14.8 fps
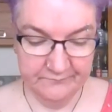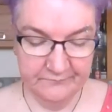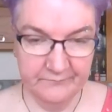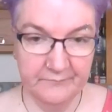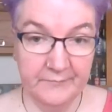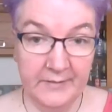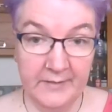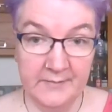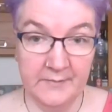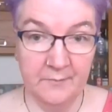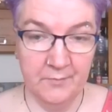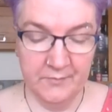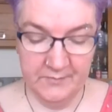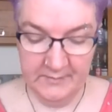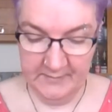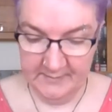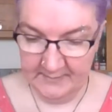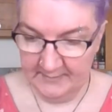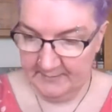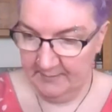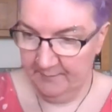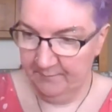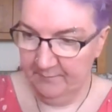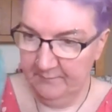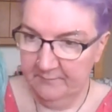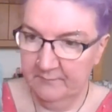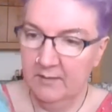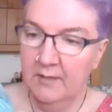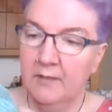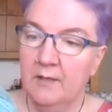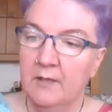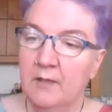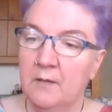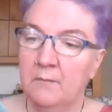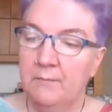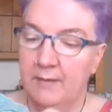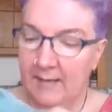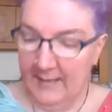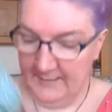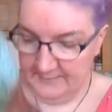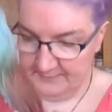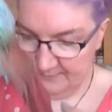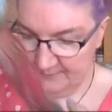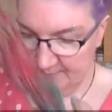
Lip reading: because it wasn't exactly planned.